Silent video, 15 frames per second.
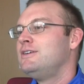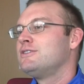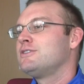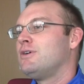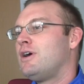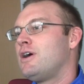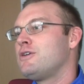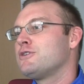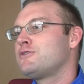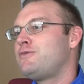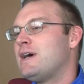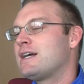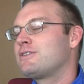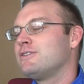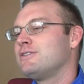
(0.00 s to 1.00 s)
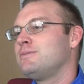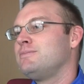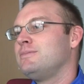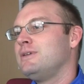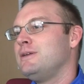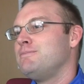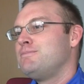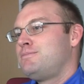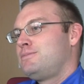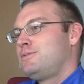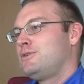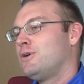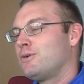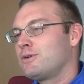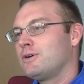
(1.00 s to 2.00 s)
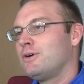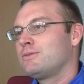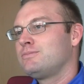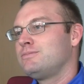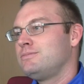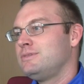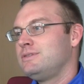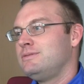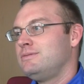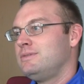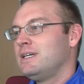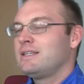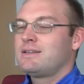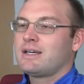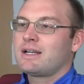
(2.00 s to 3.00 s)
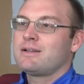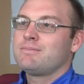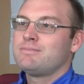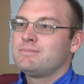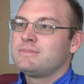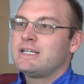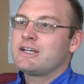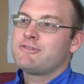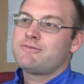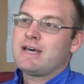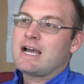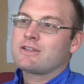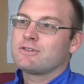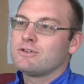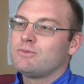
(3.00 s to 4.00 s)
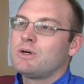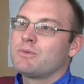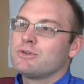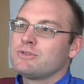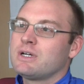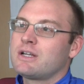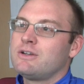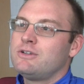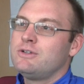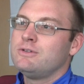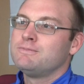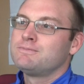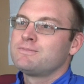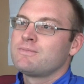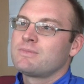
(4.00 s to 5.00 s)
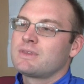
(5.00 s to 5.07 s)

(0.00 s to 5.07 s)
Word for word: So all those factors, they kind of take a factor of what we're trying to do.